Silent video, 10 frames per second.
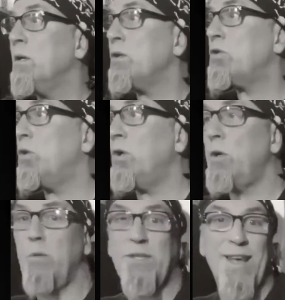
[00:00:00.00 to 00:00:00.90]
So
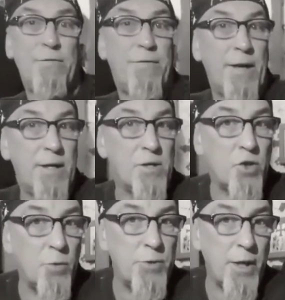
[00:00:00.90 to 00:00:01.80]
it was then finding
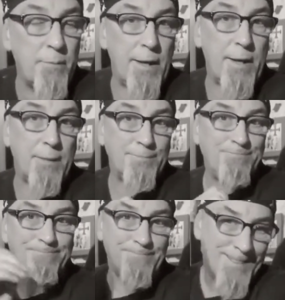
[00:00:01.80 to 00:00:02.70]
subject matter.
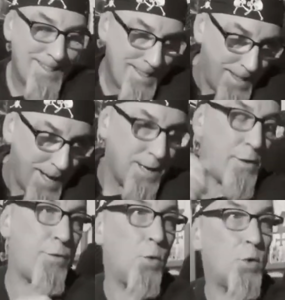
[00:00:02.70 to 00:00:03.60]
Then I
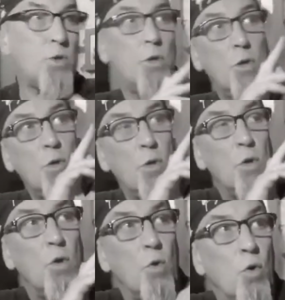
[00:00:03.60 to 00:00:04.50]
thought,
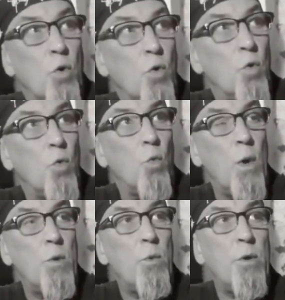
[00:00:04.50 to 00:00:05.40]

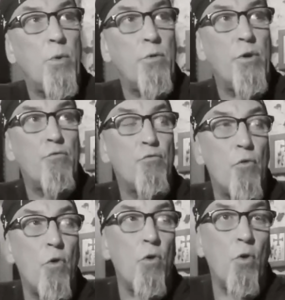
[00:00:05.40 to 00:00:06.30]
when we were in
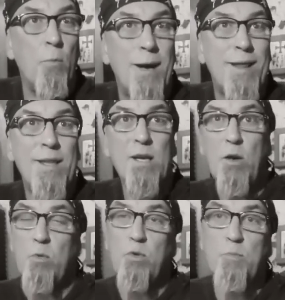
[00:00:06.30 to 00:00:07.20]
Rome, I think
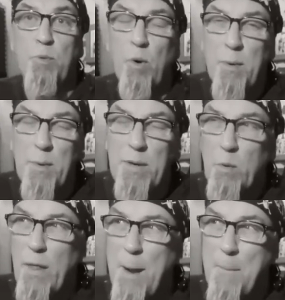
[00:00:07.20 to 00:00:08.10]
it was probably
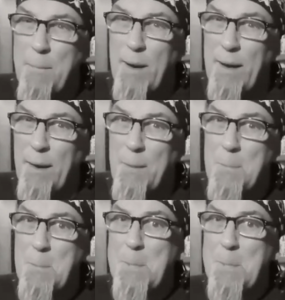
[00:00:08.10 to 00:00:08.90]
with Empire.